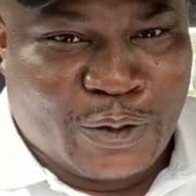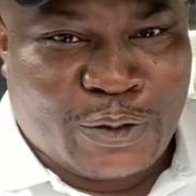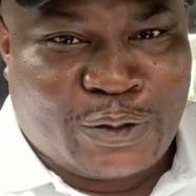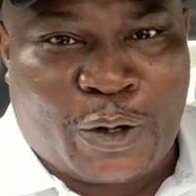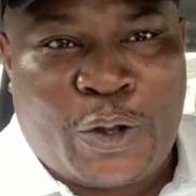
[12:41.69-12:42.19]

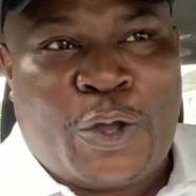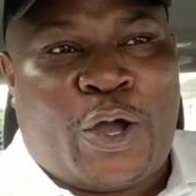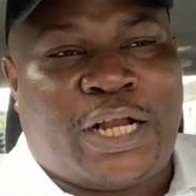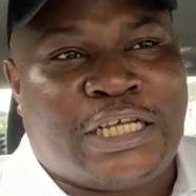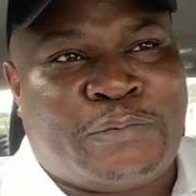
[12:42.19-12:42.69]
So
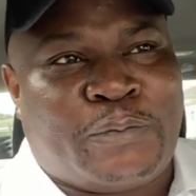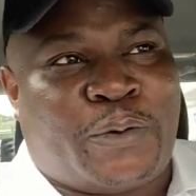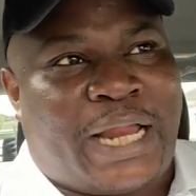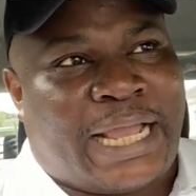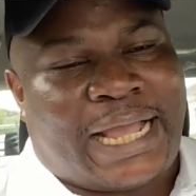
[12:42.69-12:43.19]
all these
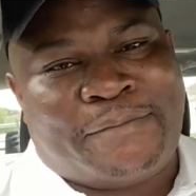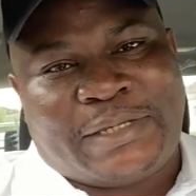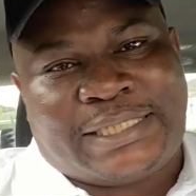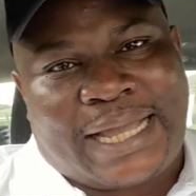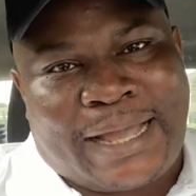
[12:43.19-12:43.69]
people like
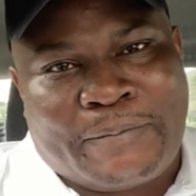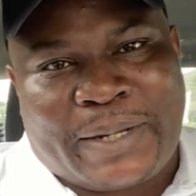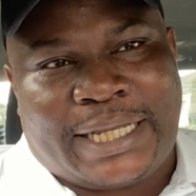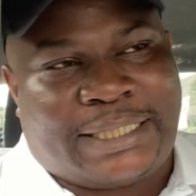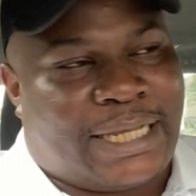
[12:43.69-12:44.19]
Mr.
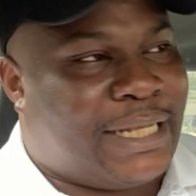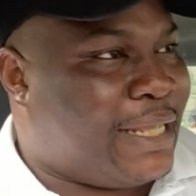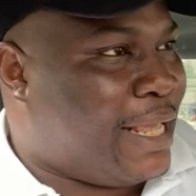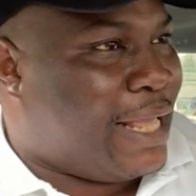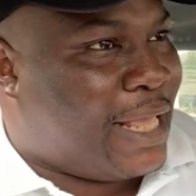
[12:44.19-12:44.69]
Abbott
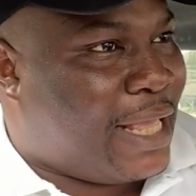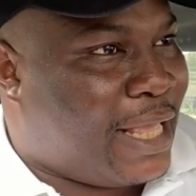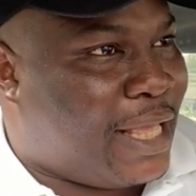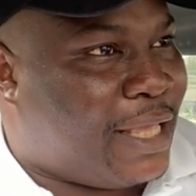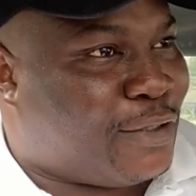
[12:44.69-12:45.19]

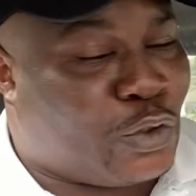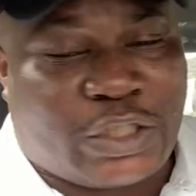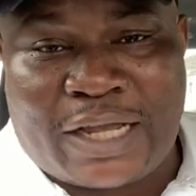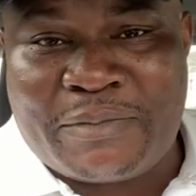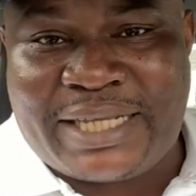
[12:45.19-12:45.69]
and
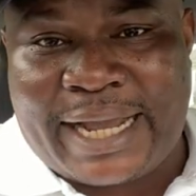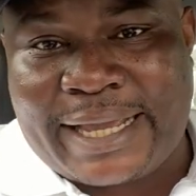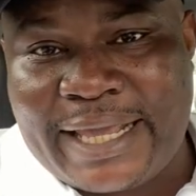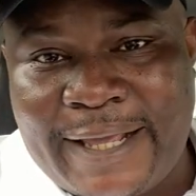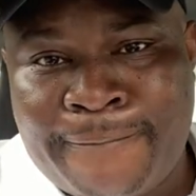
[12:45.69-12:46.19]
social media
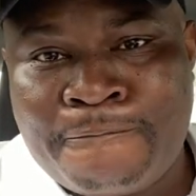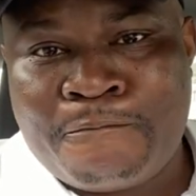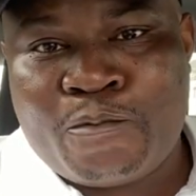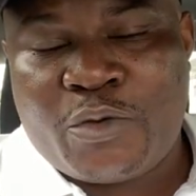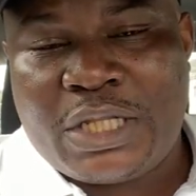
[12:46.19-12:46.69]
king,
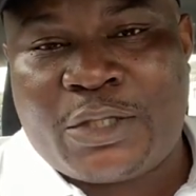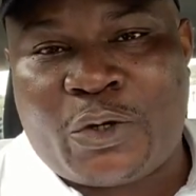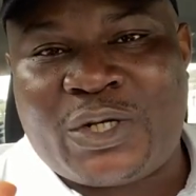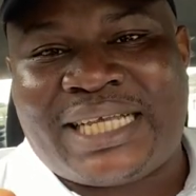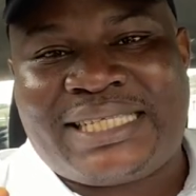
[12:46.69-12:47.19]
they
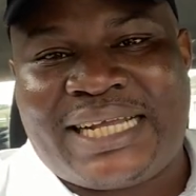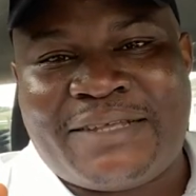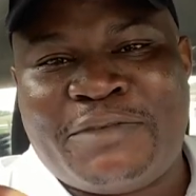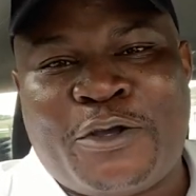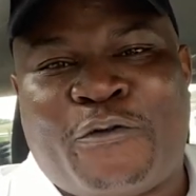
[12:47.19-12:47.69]
don't understand
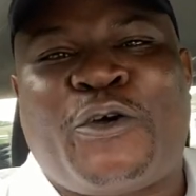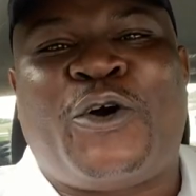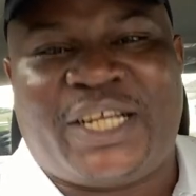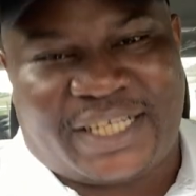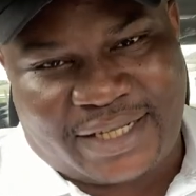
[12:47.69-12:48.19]
the meaning of
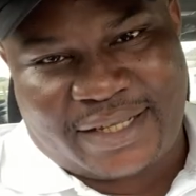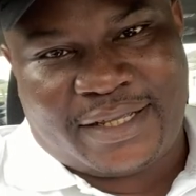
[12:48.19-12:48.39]
calling.